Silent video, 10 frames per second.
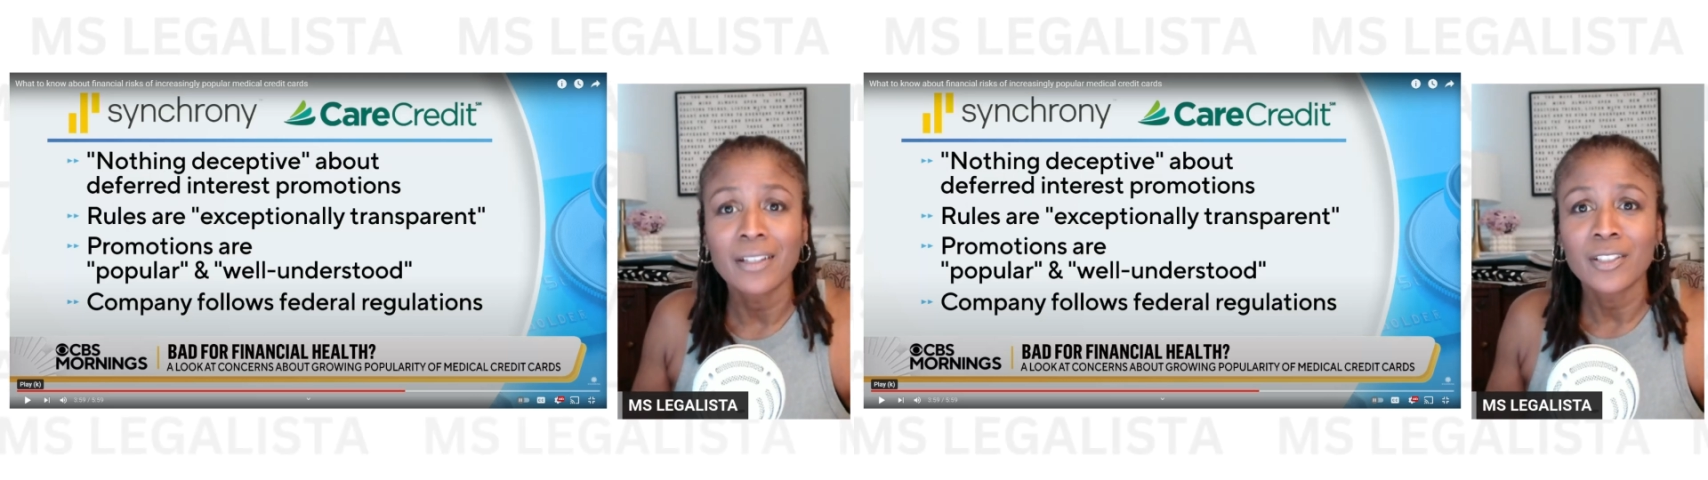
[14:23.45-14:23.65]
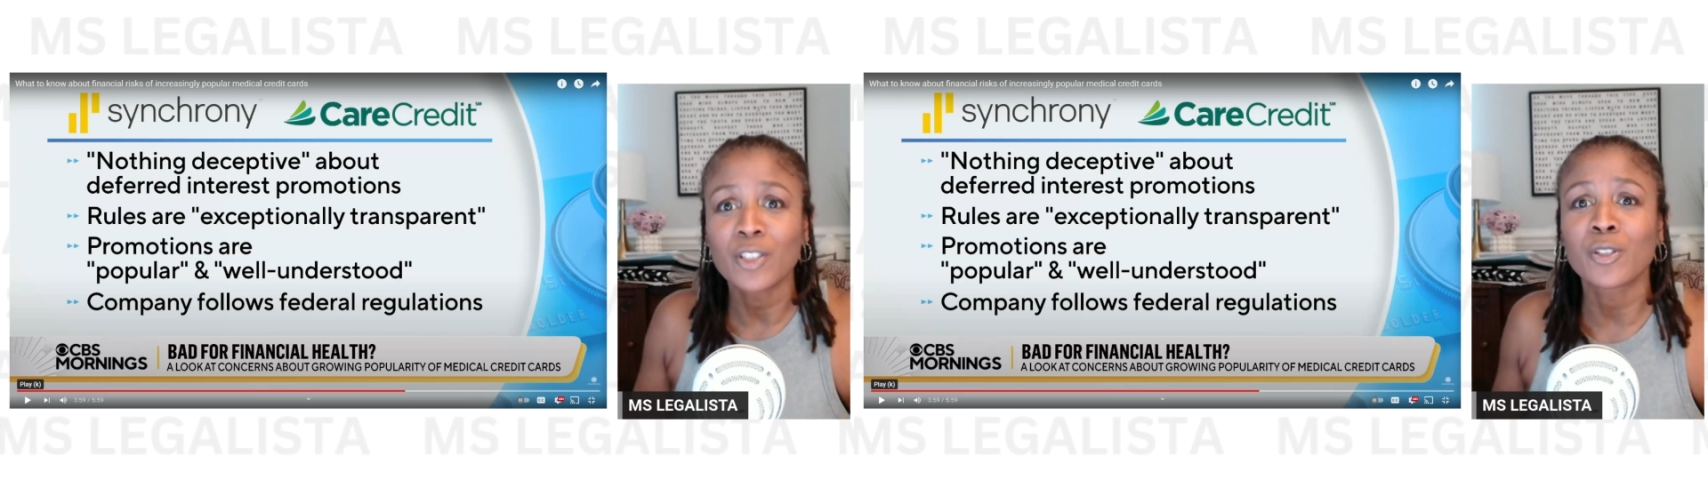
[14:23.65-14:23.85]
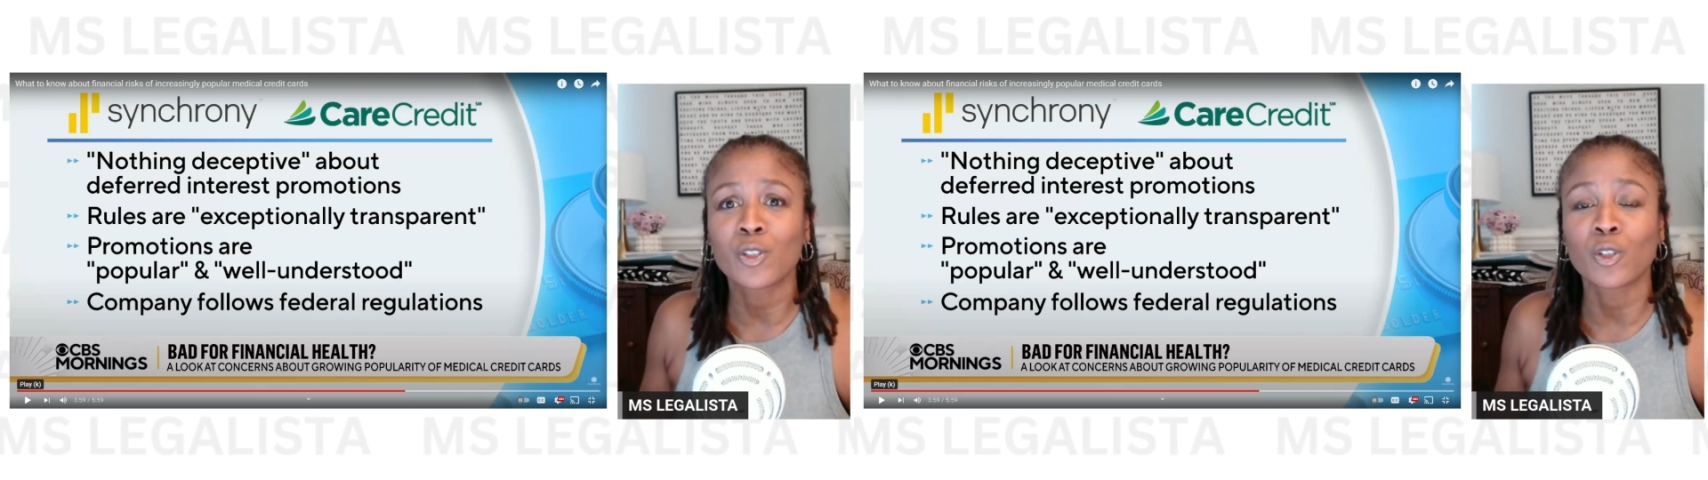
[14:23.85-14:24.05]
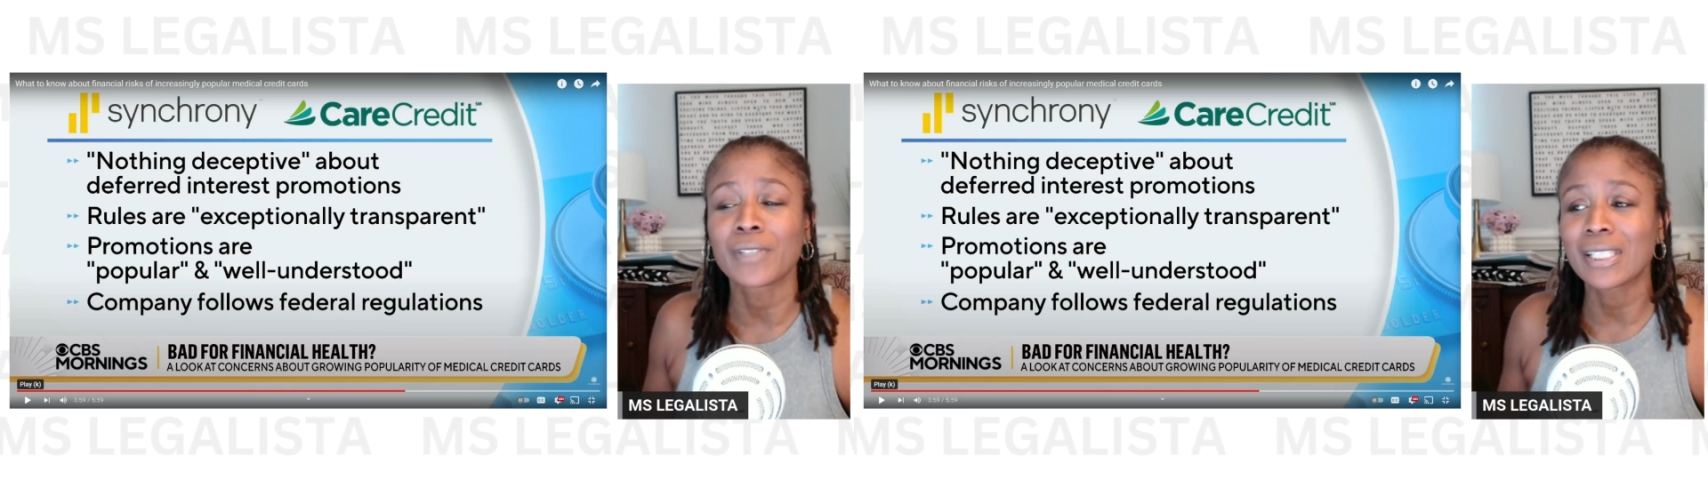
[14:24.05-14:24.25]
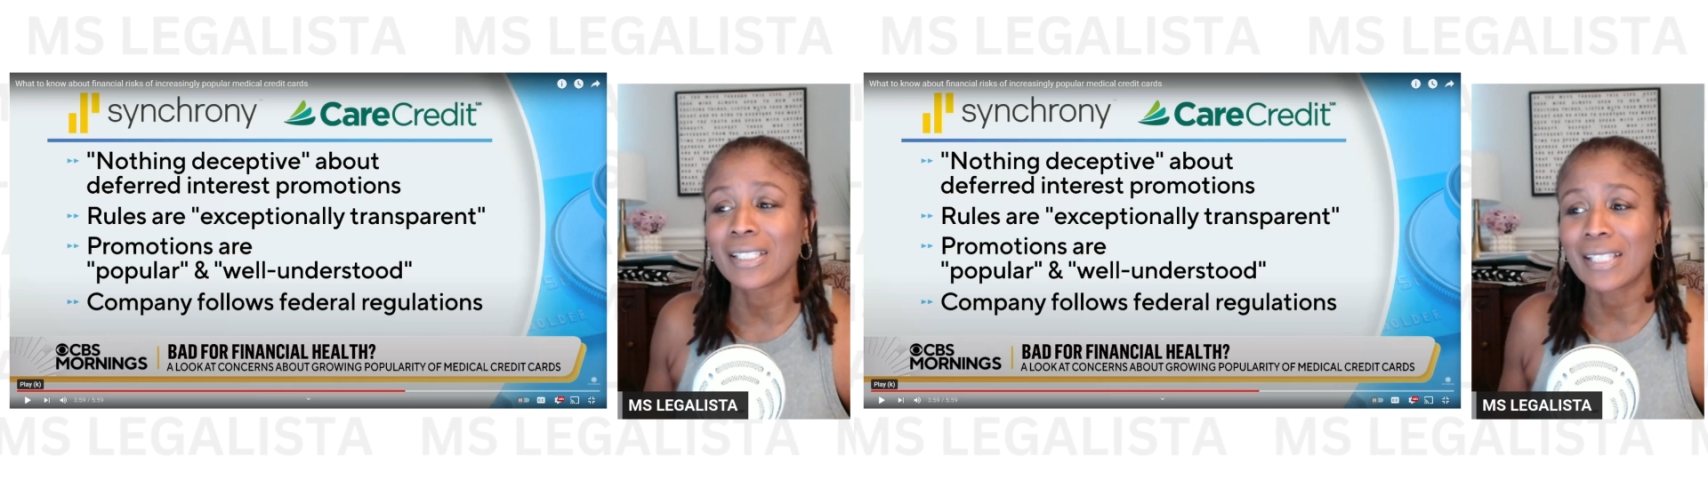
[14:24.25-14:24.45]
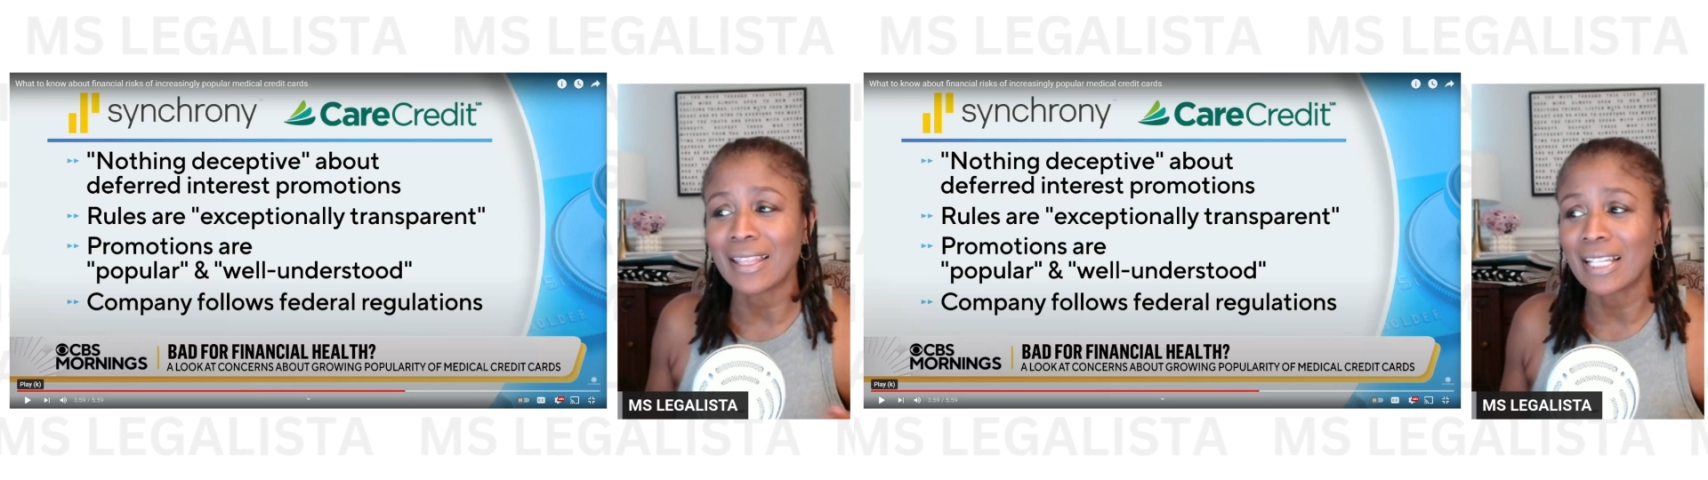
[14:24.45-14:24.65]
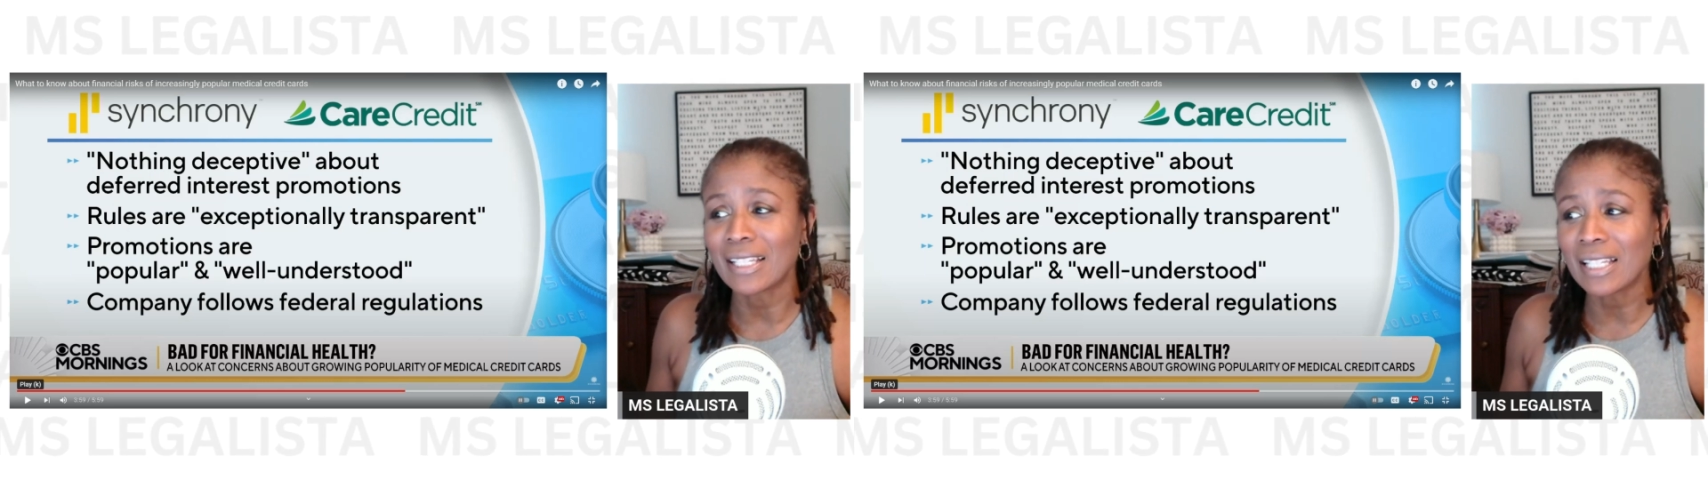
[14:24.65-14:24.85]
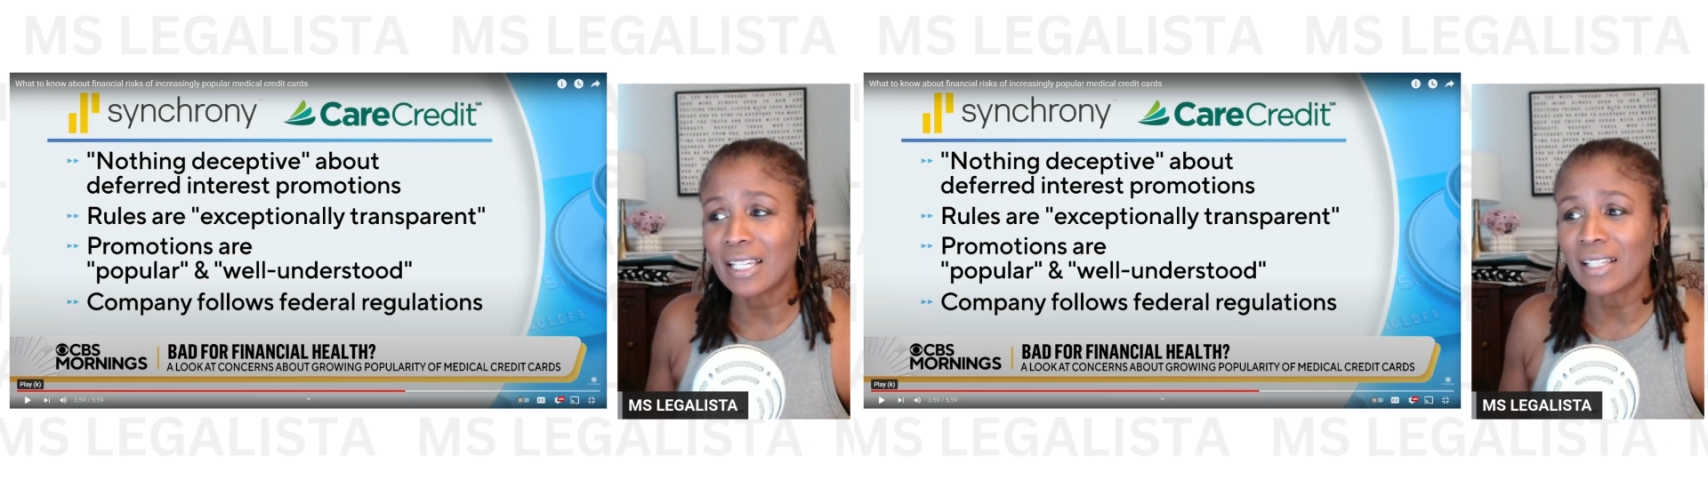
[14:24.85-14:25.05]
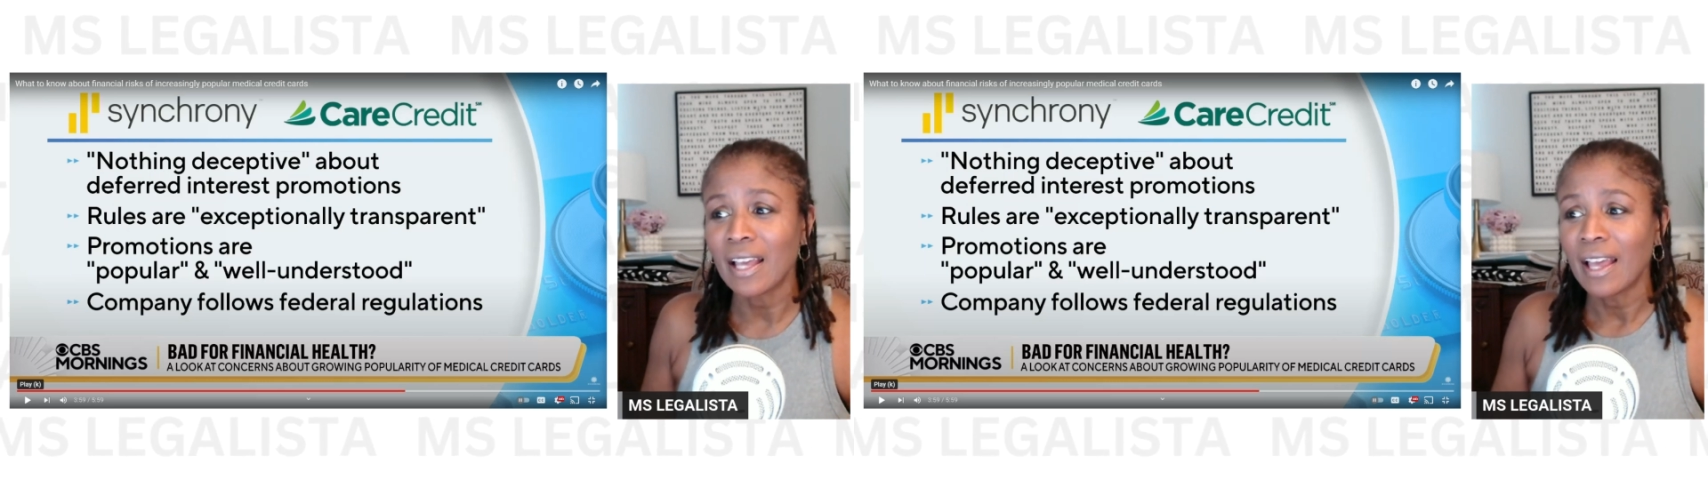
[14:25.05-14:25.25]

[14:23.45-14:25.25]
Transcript: to the services that they need.